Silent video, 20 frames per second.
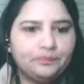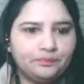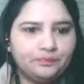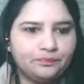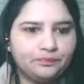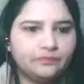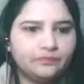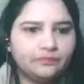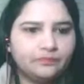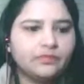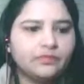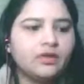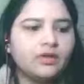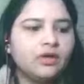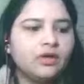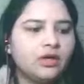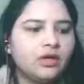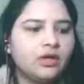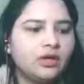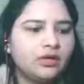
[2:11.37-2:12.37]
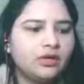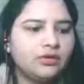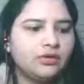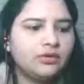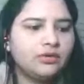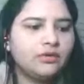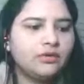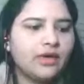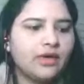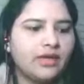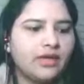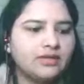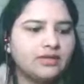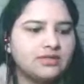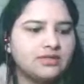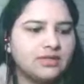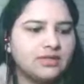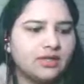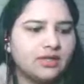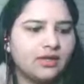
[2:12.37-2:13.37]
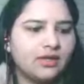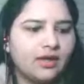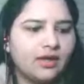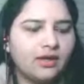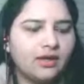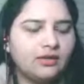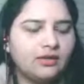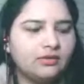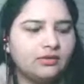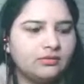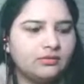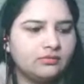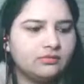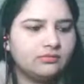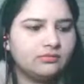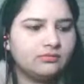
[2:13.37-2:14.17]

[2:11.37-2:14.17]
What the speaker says: Hmm. You can say that.